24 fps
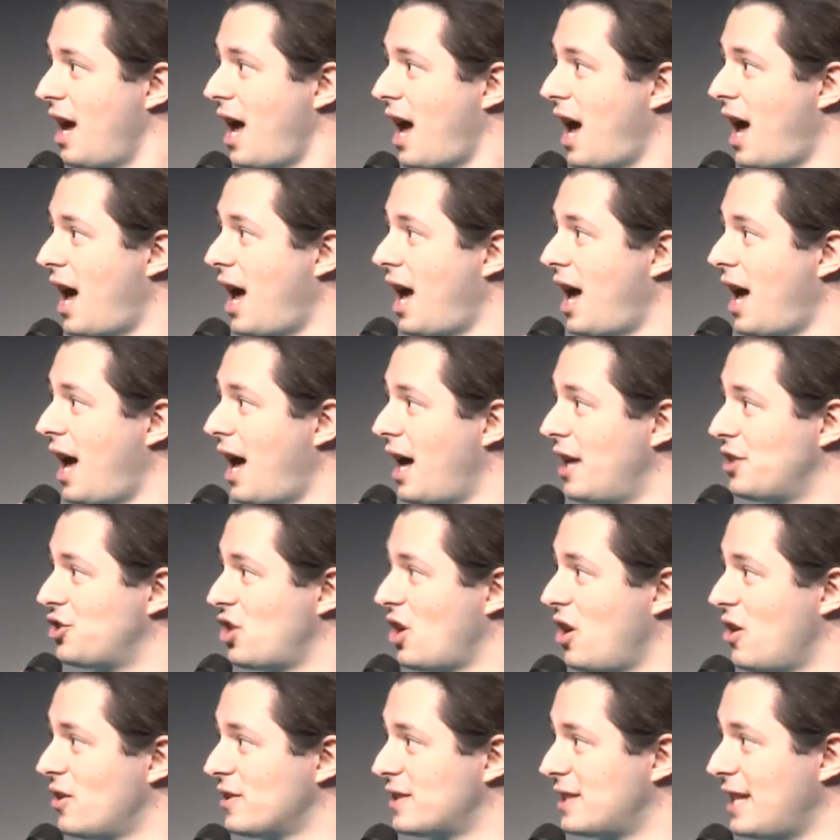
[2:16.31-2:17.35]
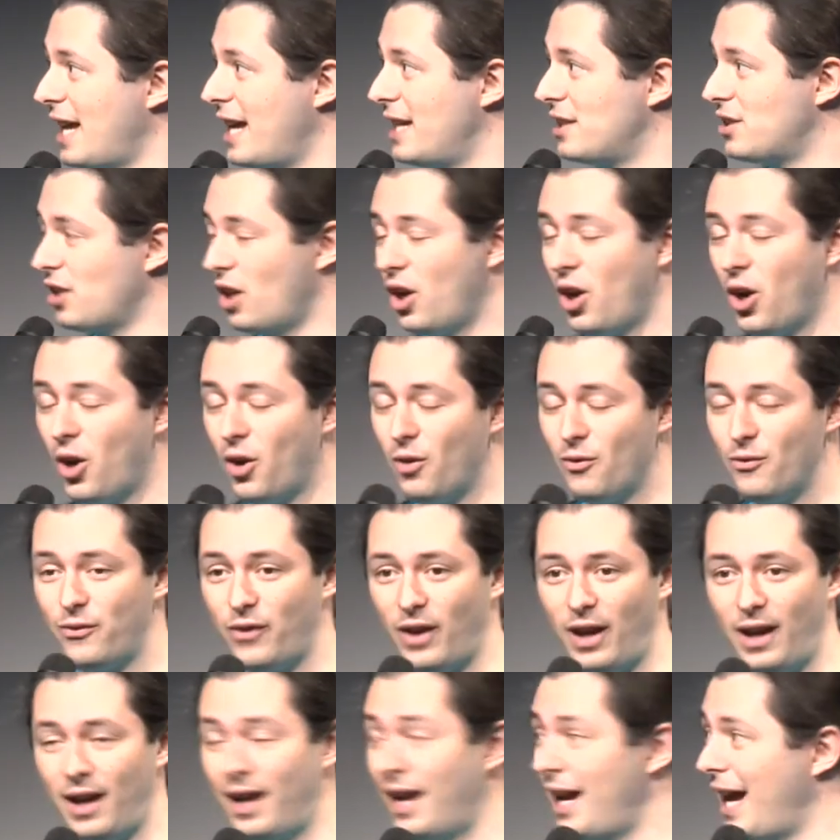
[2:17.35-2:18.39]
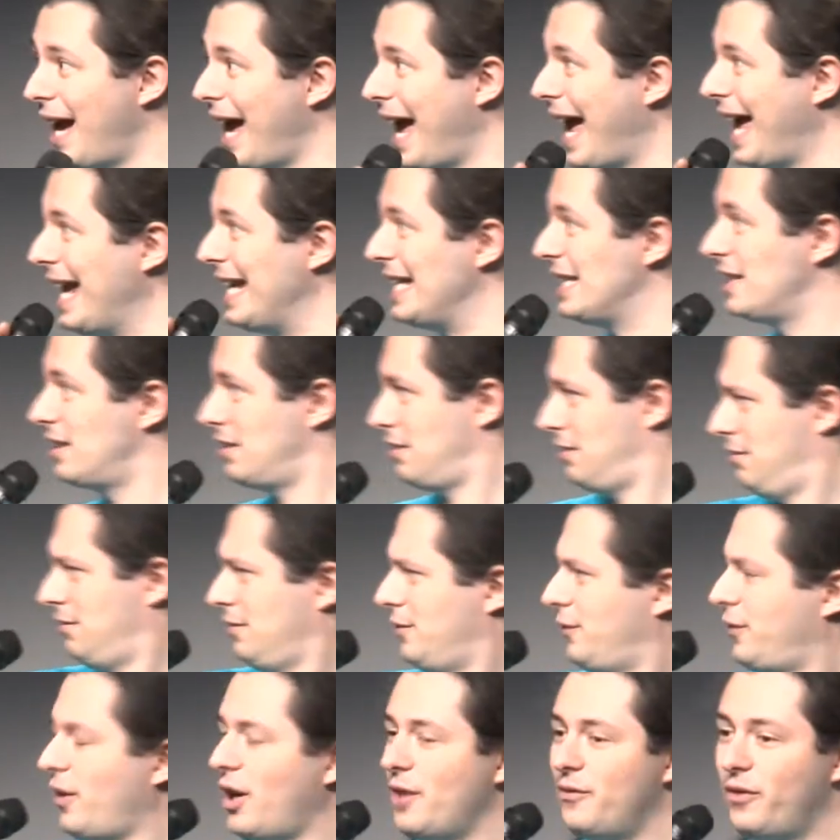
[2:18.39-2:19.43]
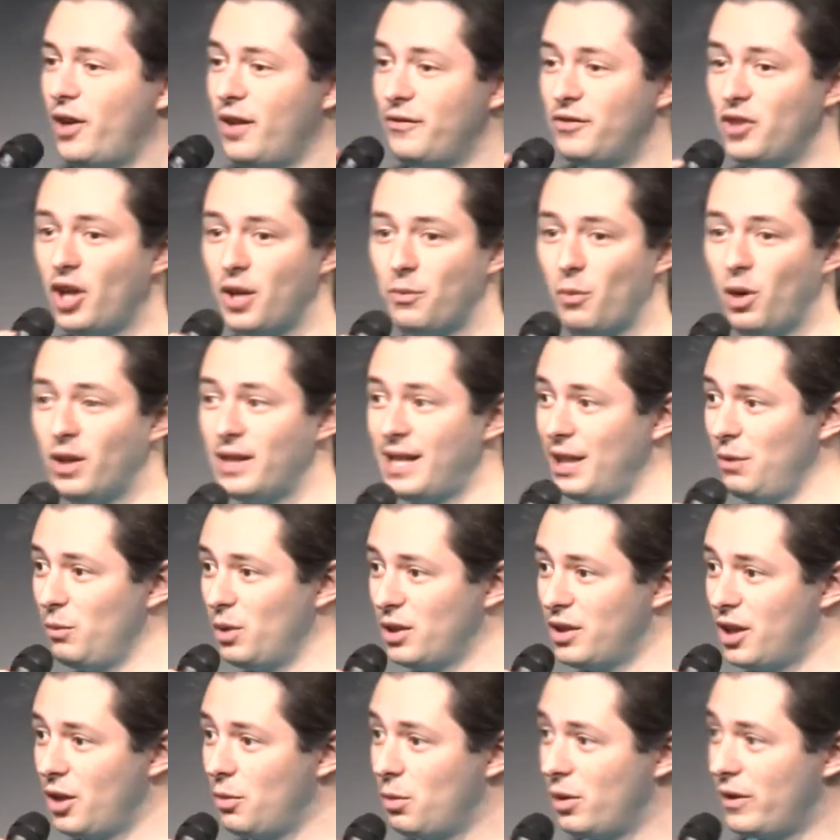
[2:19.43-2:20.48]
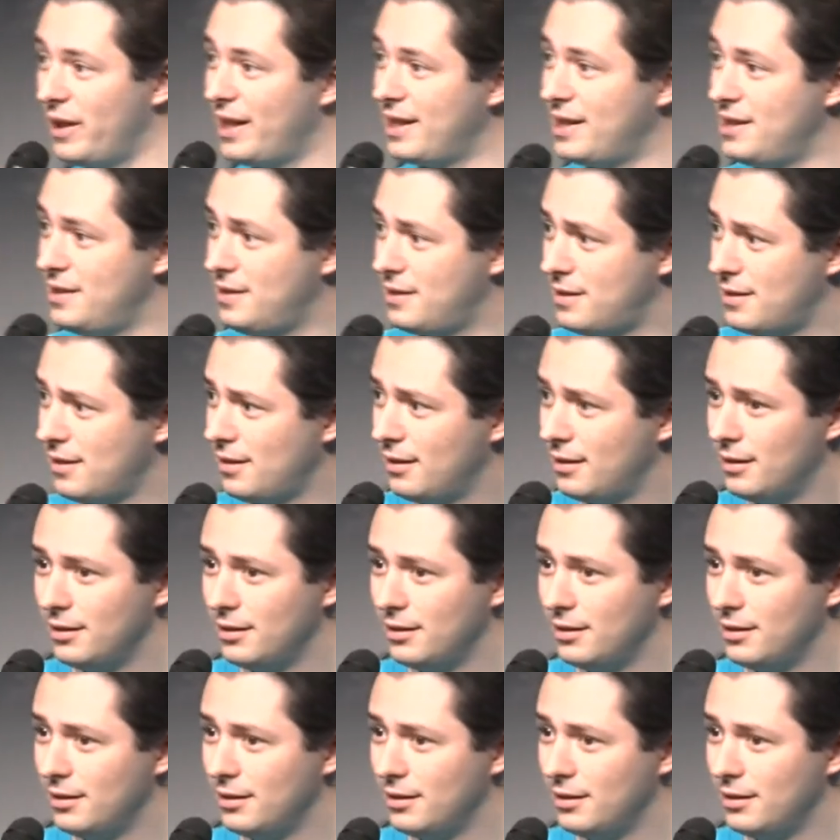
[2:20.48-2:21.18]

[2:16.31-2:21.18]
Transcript: A char set of 85591. Anyone know what that is?